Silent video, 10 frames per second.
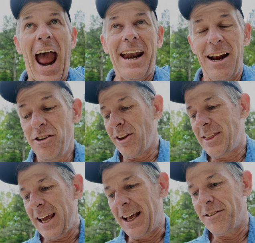And here's the
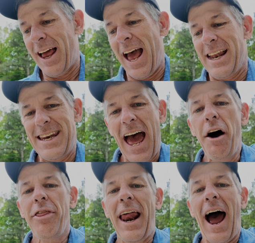thing is, now that